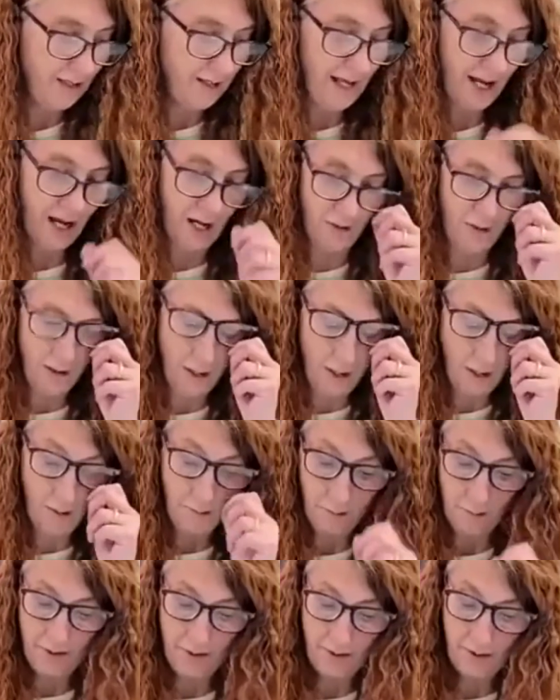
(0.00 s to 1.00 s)
Now,
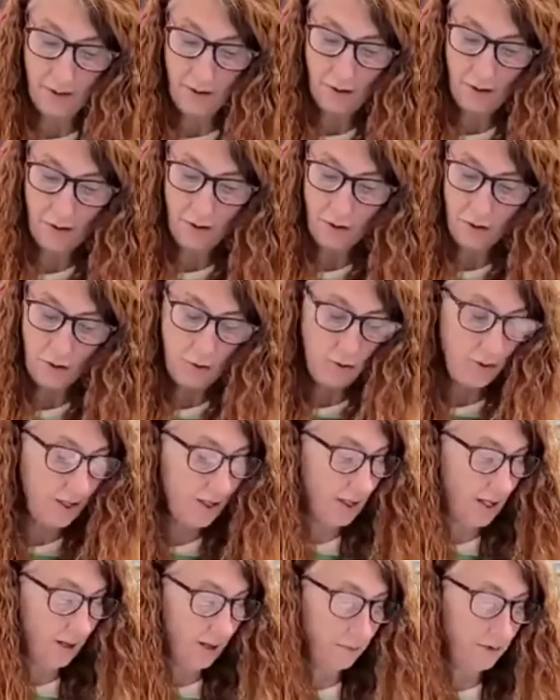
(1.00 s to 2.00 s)
Boys and girls, you
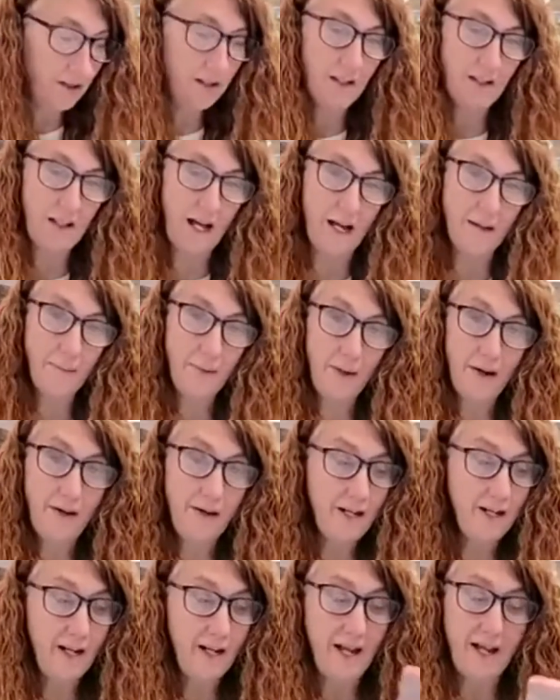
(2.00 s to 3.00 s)
can come to the
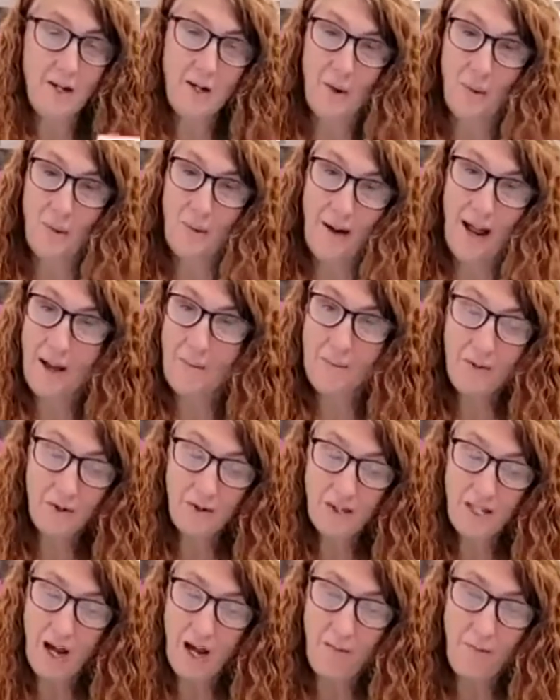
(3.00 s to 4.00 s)
library and grab
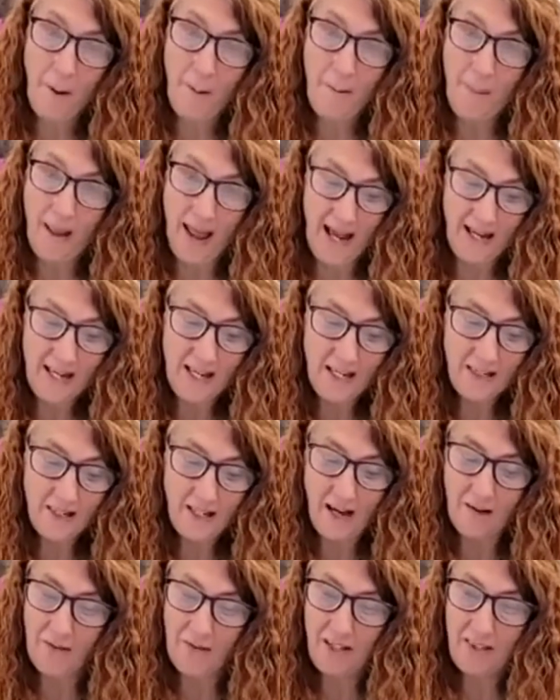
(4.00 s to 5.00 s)
yourself a packet.
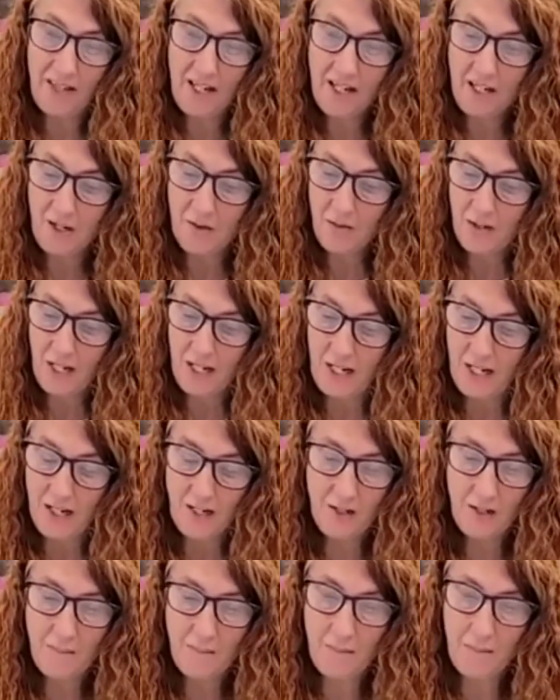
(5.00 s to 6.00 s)
Everything you
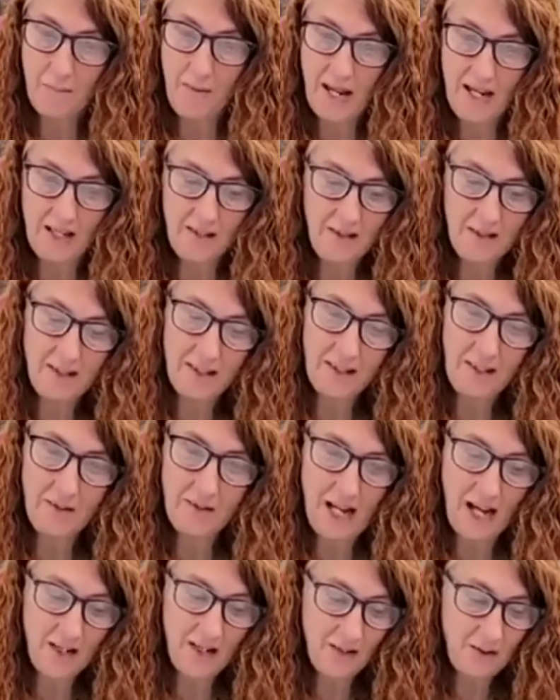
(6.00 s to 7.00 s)
need to make this little
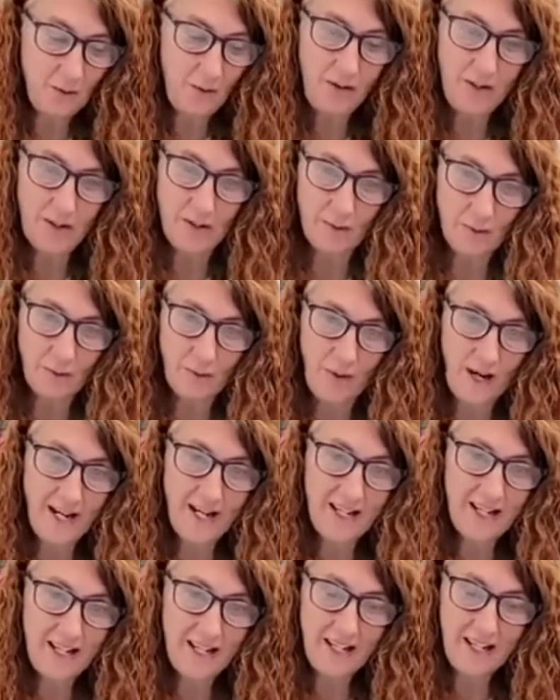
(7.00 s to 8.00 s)
dinosaur is
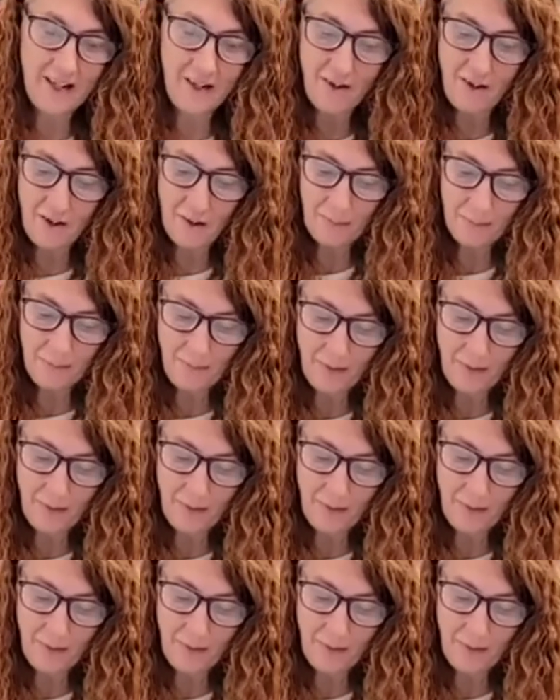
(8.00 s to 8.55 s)
right in here.